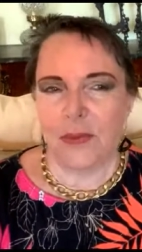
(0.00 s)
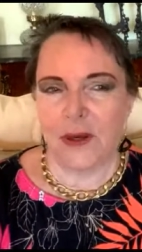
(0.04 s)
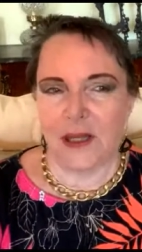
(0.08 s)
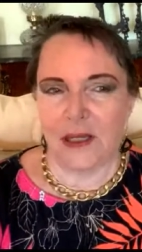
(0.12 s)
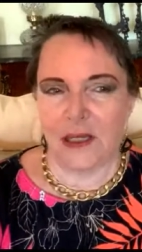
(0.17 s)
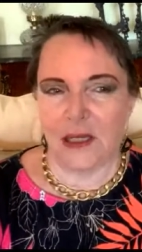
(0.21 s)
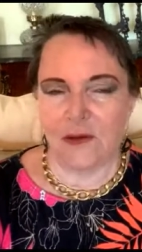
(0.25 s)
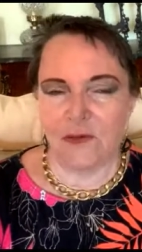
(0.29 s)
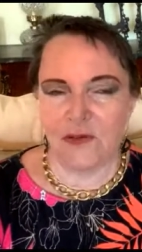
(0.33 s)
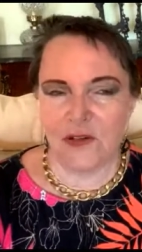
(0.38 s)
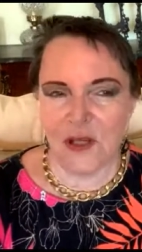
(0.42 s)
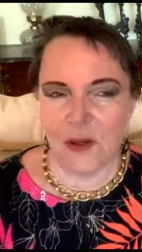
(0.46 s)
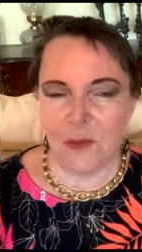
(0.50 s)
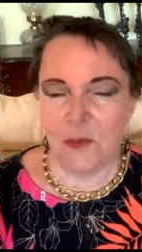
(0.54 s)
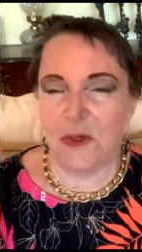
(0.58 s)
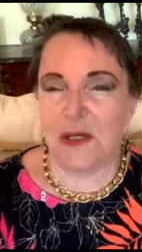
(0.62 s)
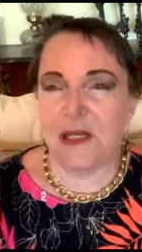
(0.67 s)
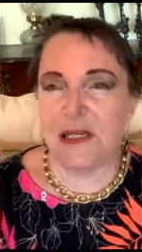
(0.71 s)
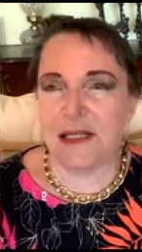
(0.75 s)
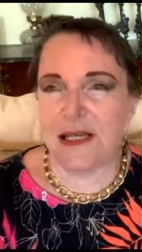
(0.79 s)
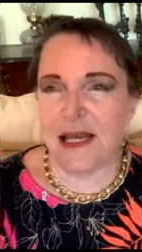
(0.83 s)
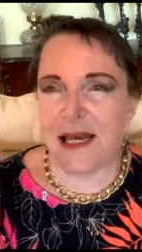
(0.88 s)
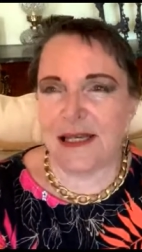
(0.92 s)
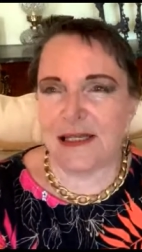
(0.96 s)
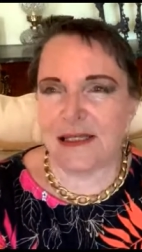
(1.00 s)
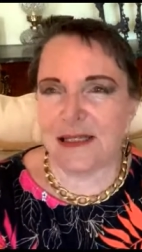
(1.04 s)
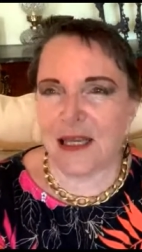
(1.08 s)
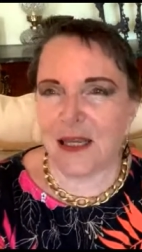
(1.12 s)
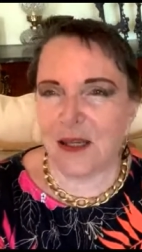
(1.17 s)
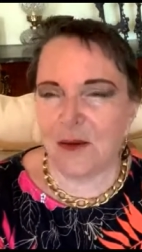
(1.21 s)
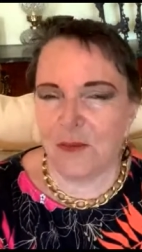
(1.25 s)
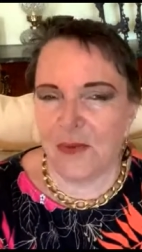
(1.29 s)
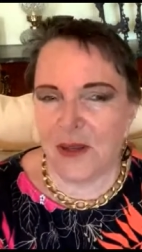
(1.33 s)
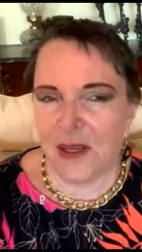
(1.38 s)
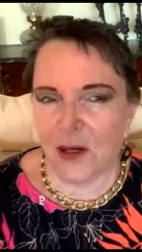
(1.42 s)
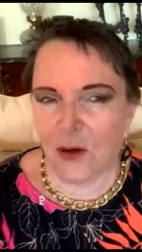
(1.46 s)
But if someone is
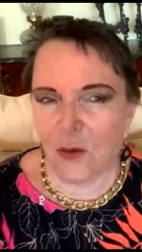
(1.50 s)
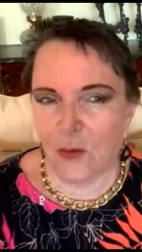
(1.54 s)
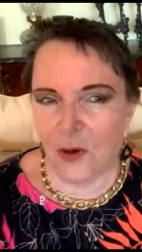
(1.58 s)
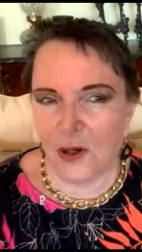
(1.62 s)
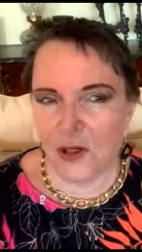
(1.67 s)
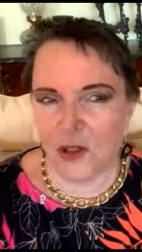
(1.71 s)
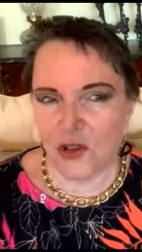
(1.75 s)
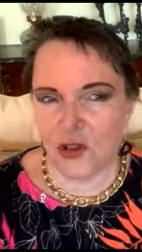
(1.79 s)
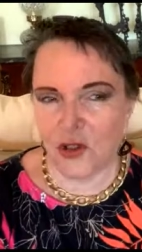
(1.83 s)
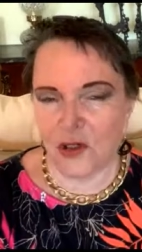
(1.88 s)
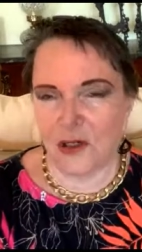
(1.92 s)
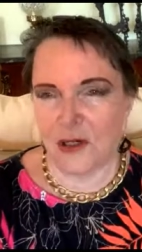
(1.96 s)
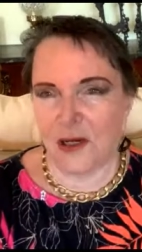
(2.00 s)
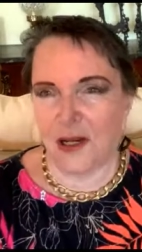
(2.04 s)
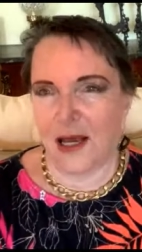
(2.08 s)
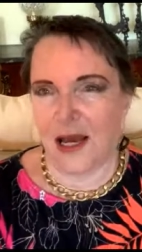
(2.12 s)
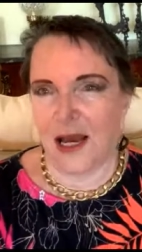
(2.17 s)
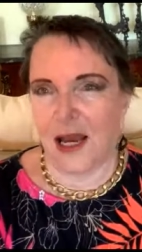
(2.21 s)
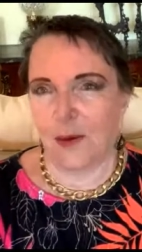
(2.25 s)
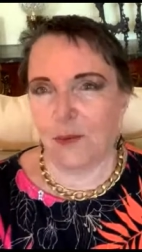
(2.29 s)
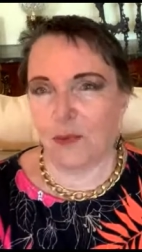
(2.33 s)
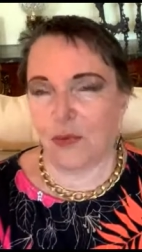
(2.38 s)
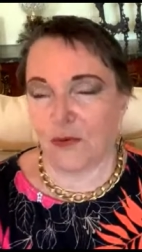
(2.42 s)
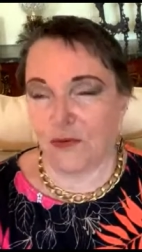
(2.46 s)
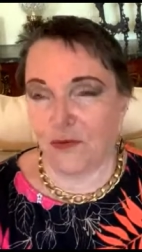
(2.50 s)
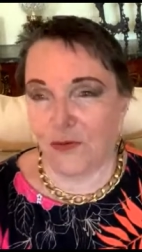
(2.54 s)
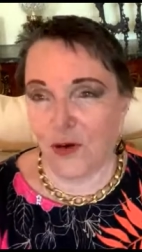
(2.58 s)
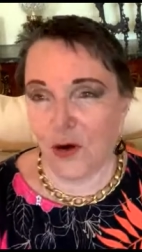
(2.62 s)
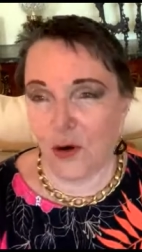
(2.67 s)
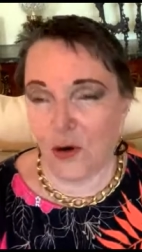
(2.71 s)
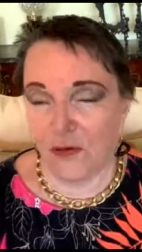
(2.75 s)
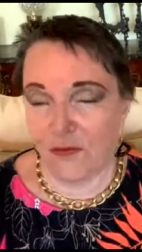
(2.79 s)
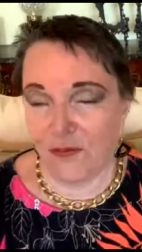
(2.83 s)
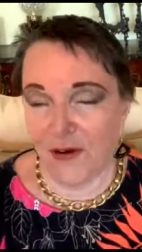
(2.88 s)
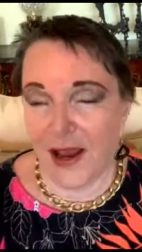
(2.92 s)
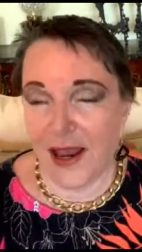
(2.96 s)
asking me a question, I
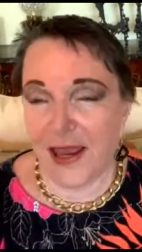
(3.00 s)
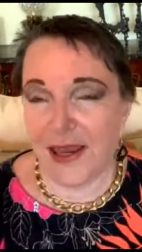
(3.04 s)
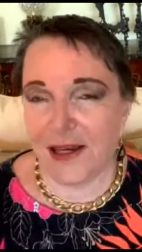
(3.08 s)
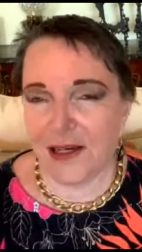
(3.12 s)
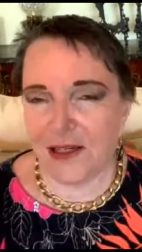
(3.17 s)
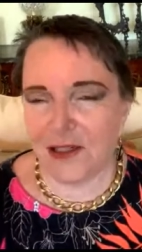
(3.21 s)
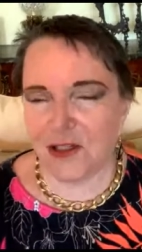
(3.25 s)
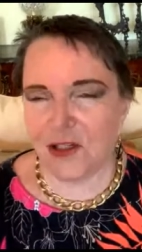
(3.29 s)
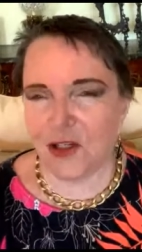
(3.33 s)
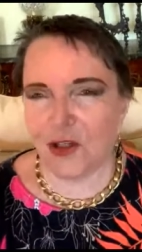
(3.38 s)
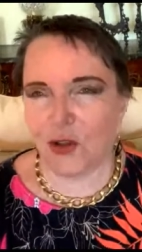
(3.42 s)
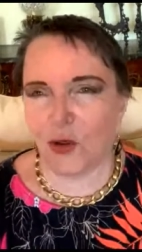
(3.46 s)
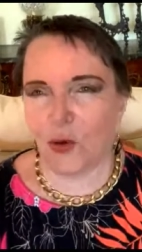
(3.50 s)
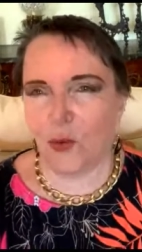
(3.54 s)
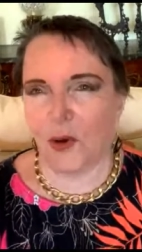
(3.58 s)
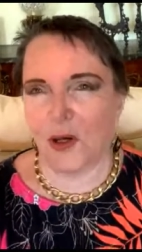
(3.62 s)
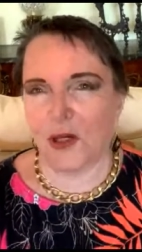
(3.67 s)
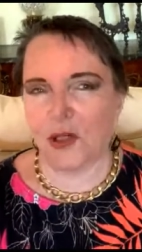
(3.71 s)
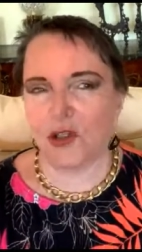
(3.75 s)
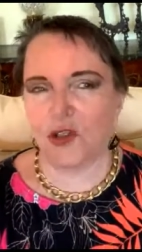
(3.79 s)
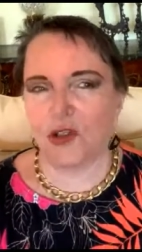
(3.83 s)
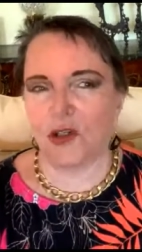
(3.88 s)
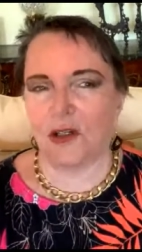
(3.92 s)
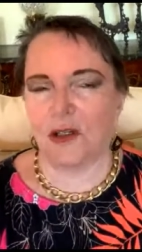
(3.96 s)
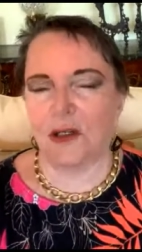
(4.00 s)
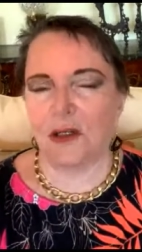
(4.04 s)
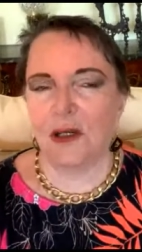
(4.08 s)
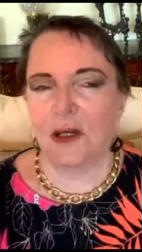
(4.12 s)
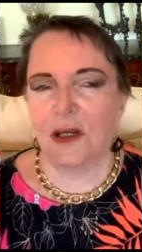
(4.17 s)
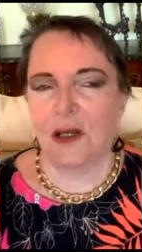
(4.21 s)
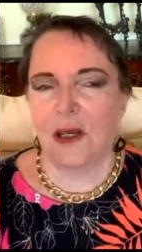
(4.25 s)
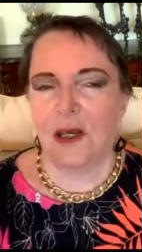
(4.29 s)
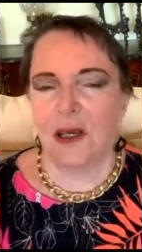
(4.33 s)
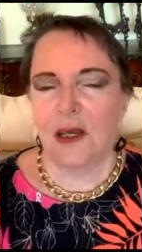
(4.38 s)
prefer if I answer the question.